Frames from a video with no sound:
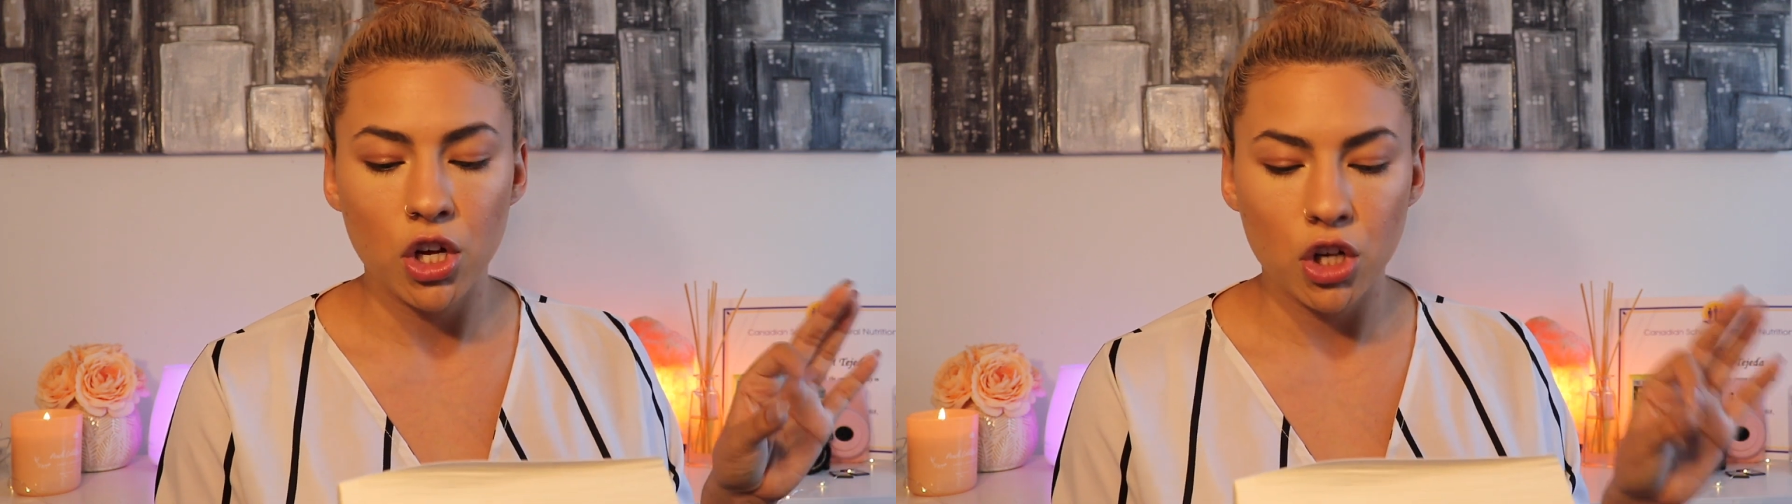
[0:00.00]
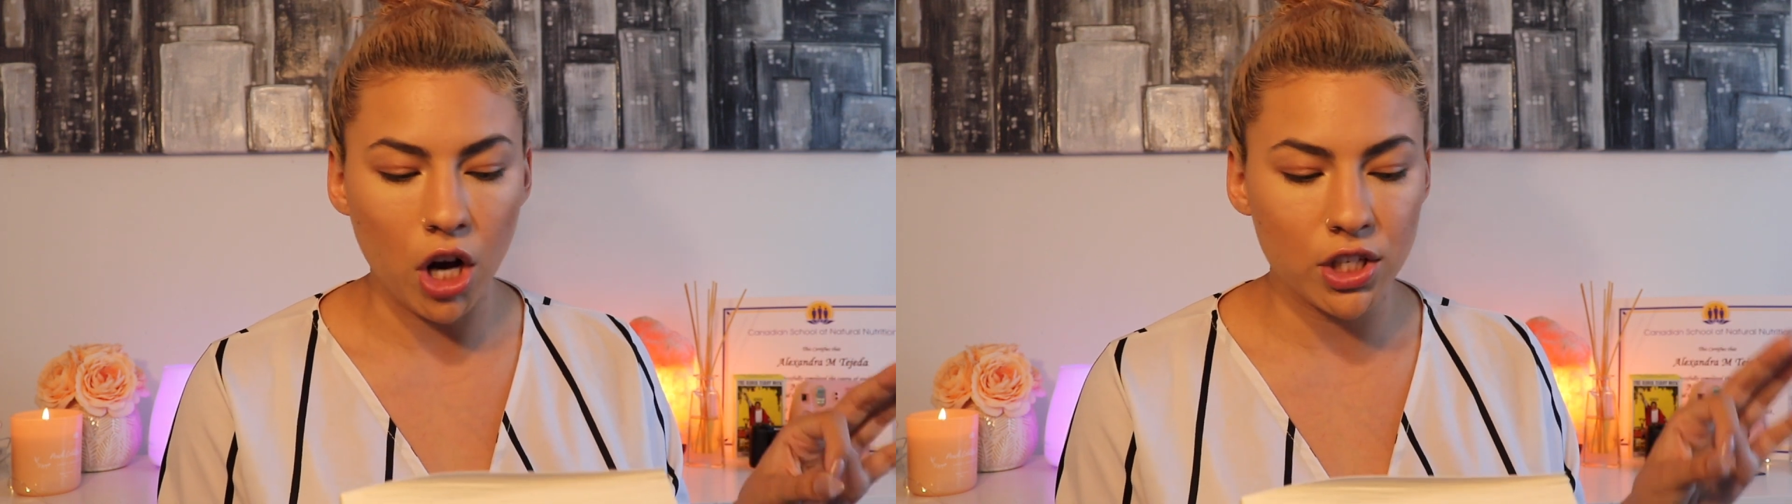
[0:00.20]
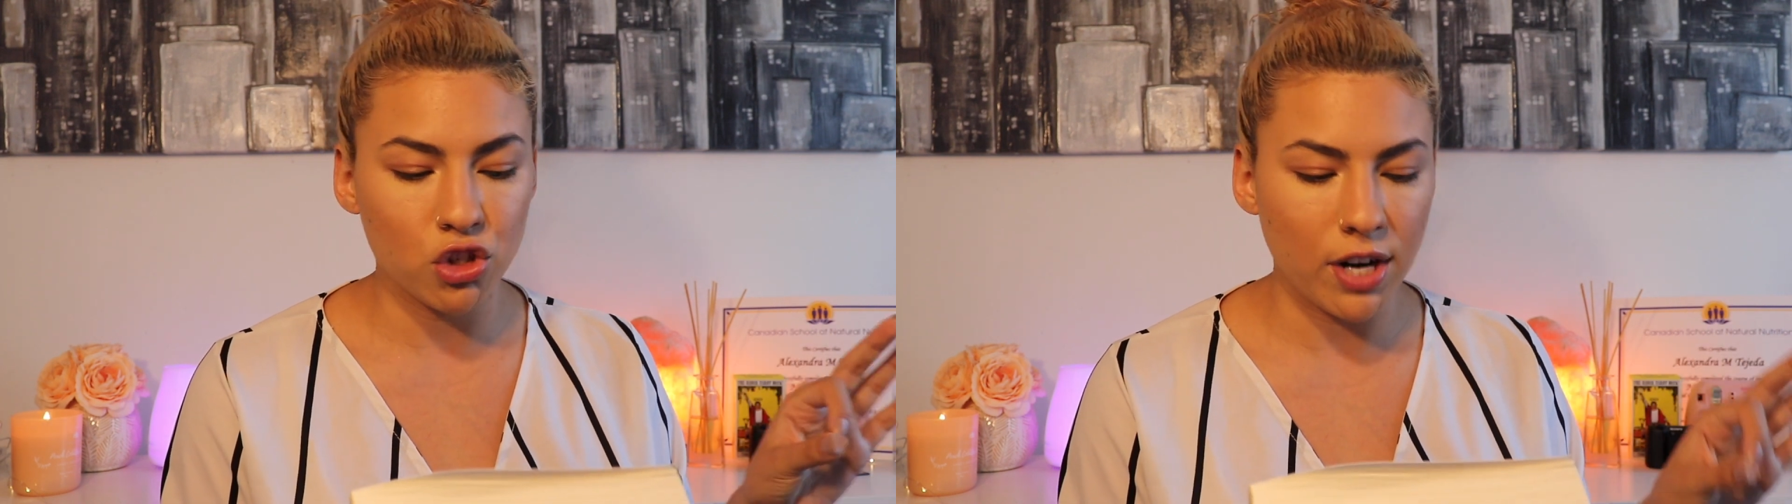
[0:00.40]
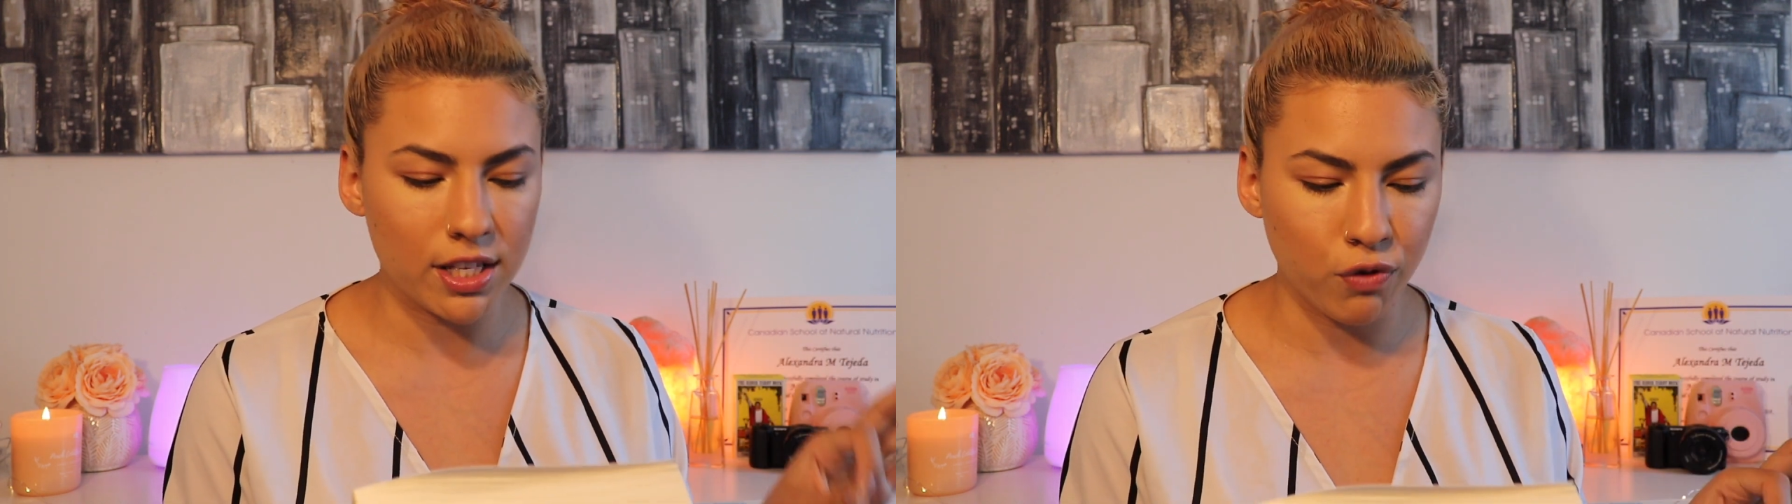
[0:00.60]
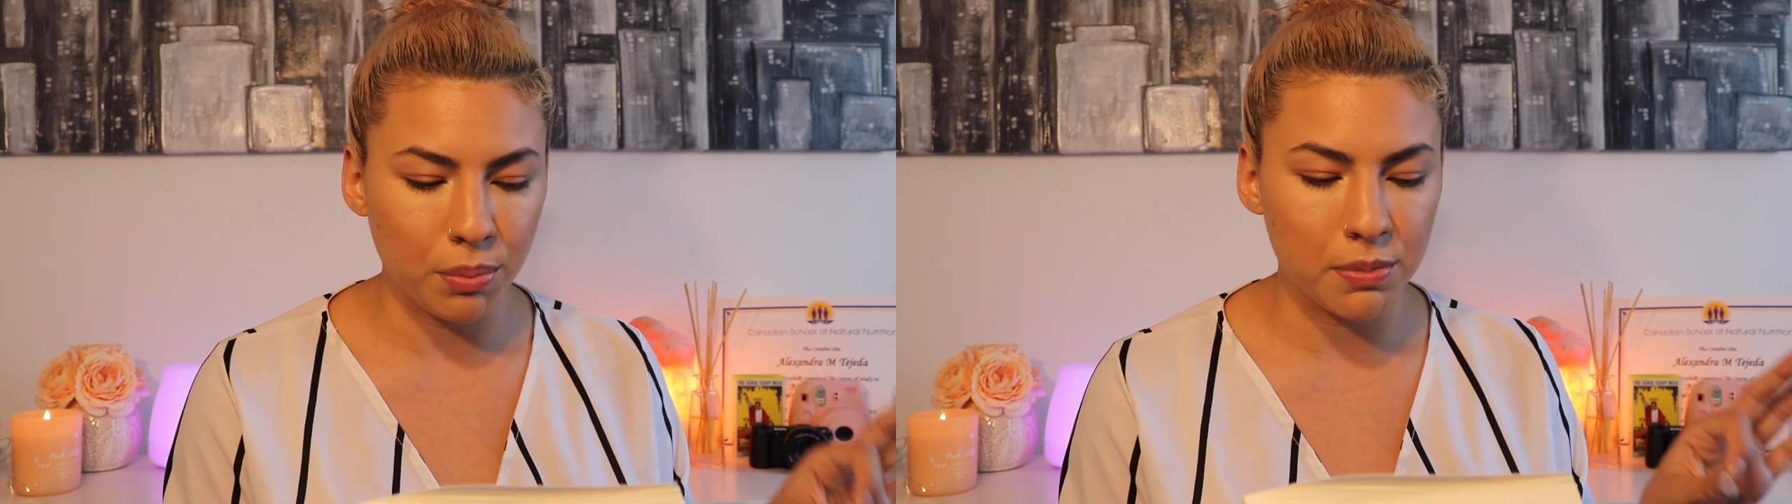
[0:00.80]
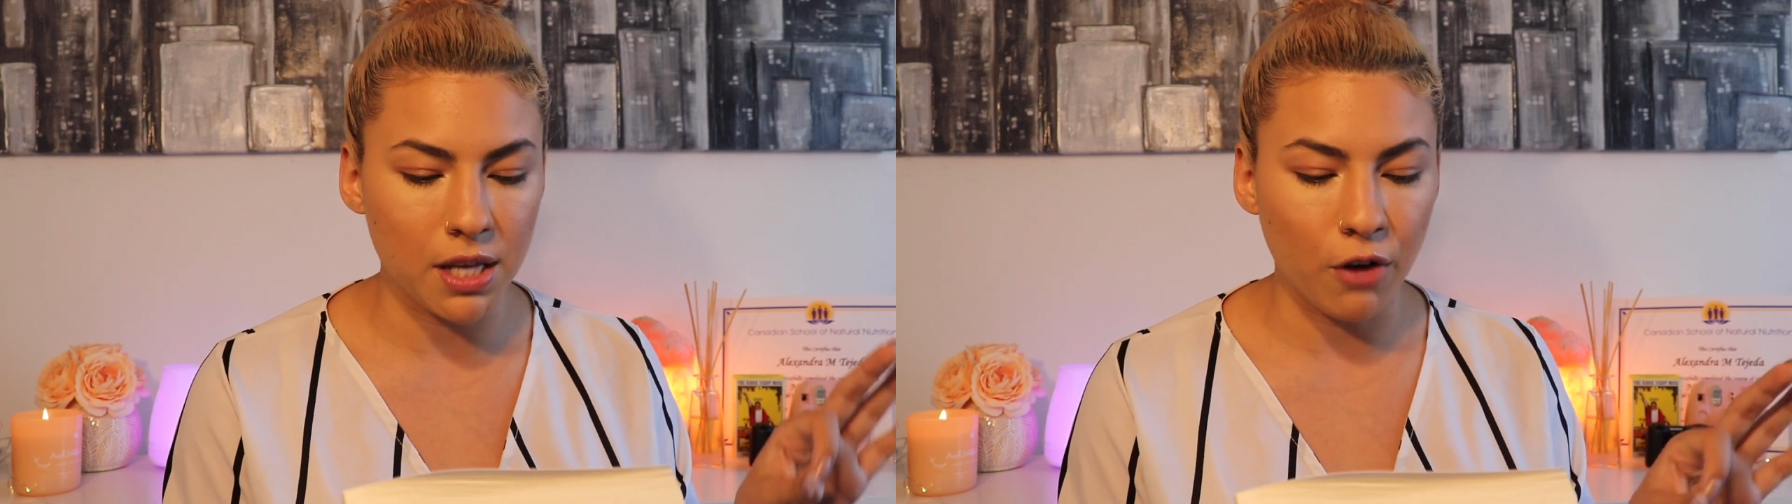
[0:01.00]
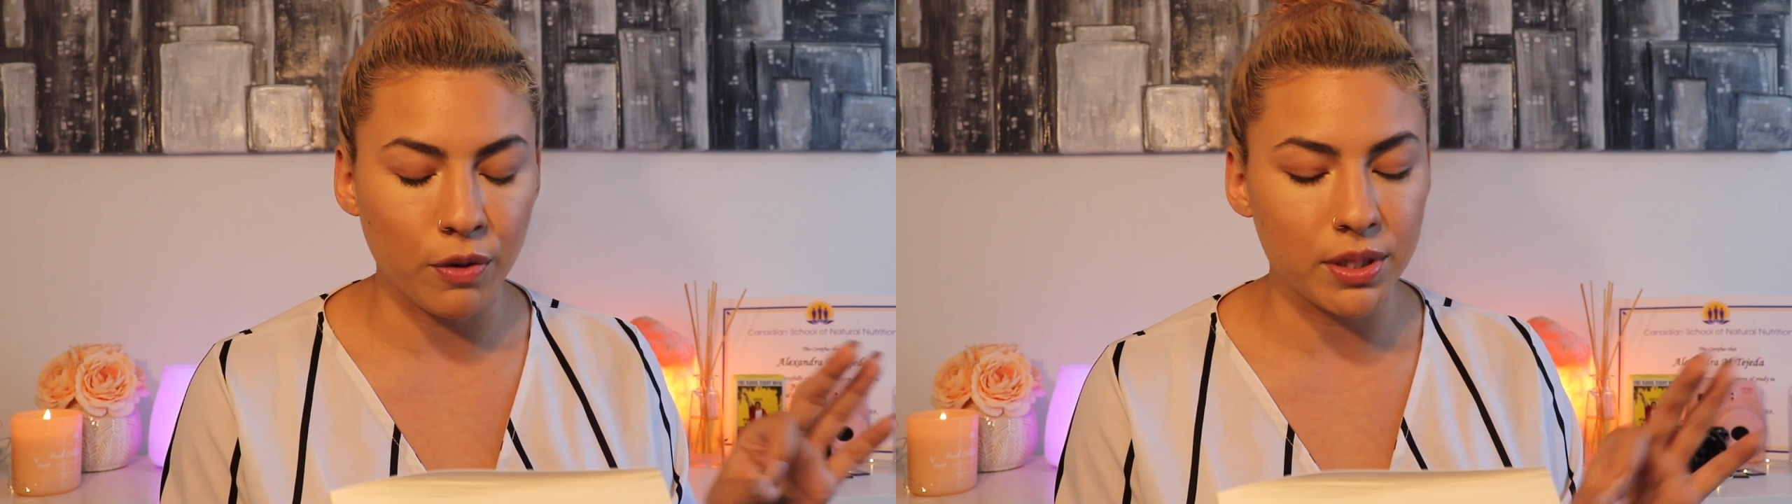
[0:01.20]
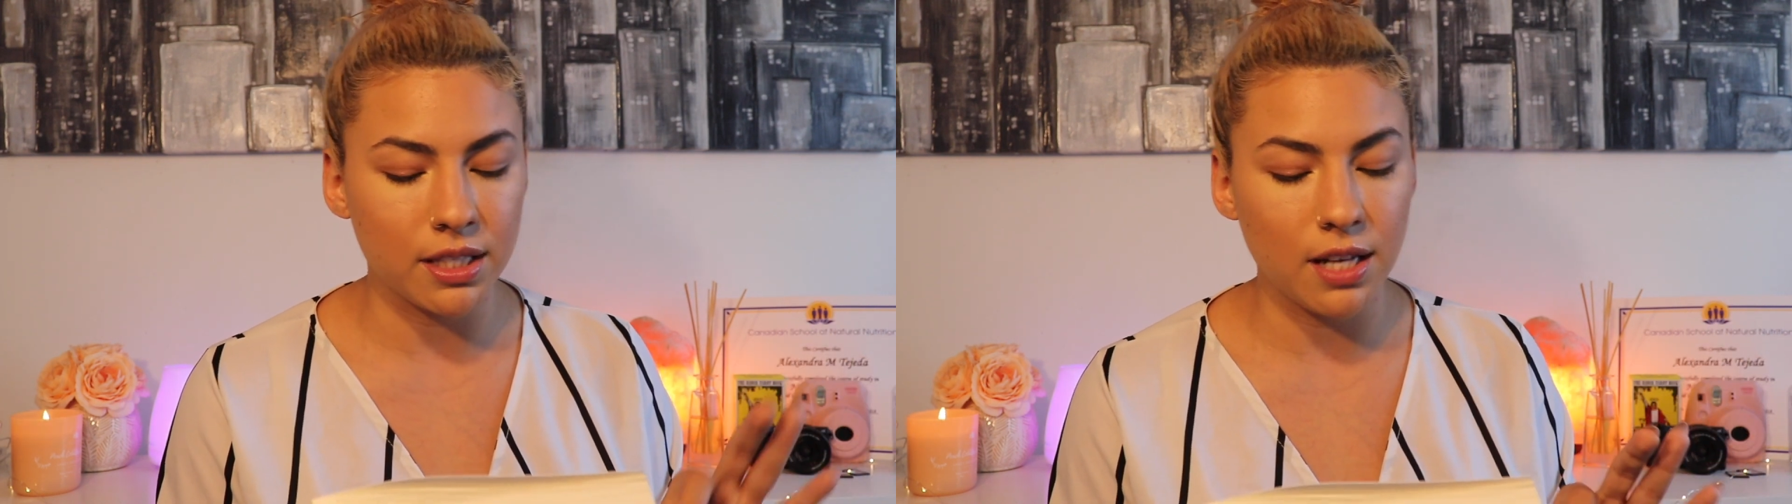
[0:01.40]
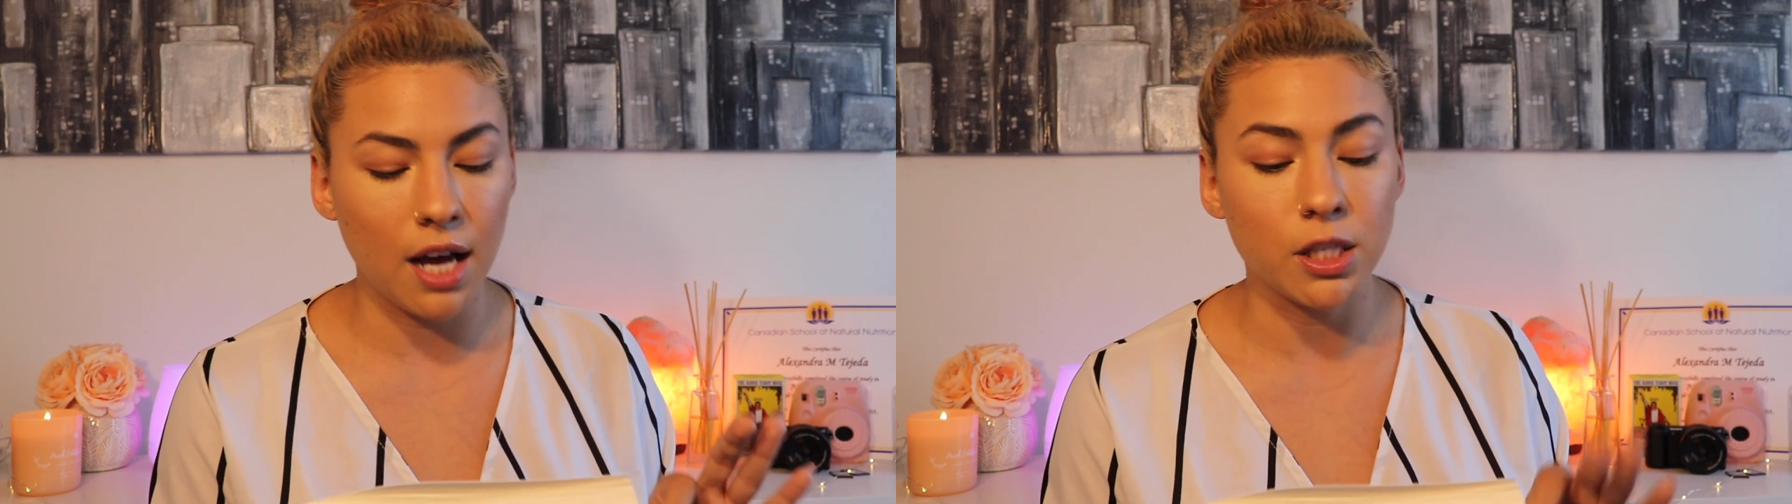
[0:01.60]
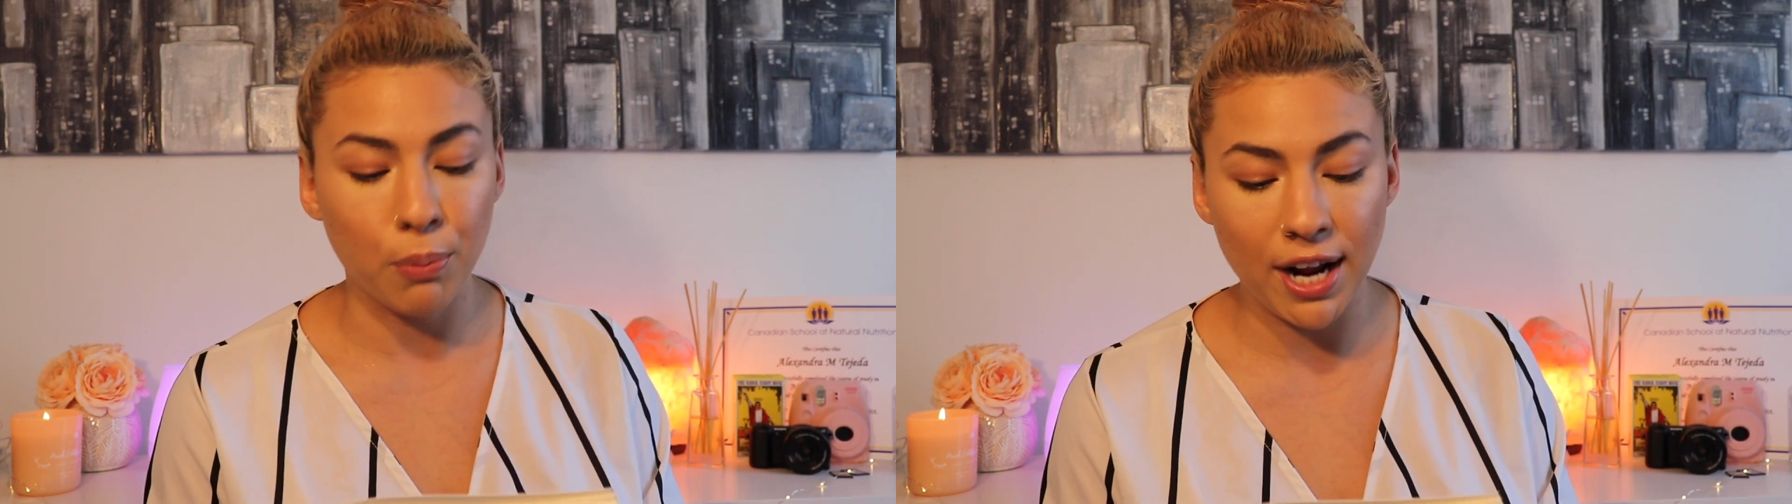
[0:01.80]
Goggins transformed himself from
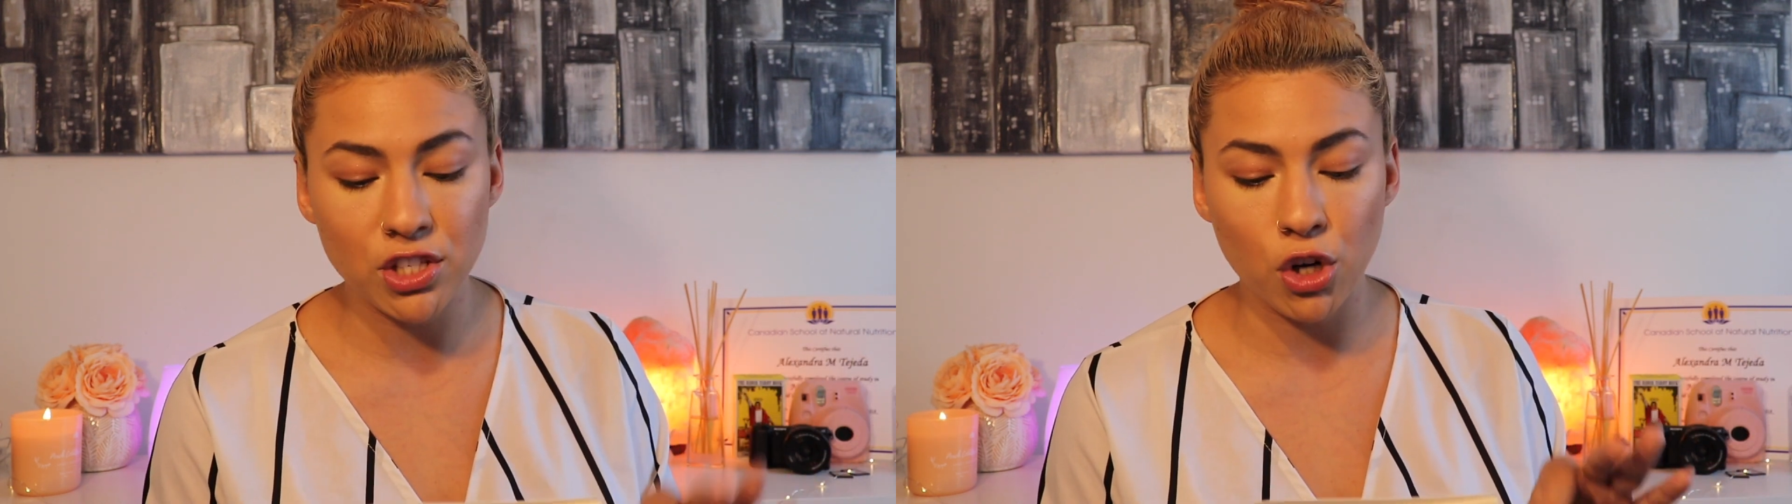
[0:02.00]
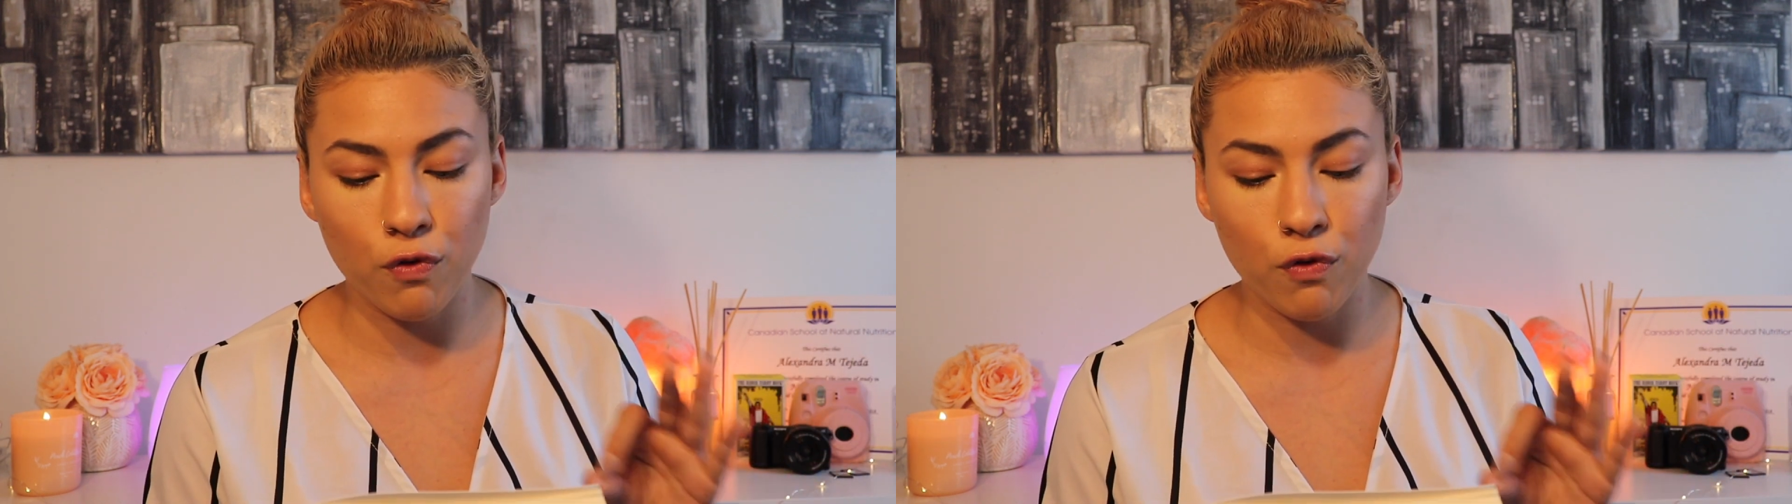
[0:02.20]
a depressed,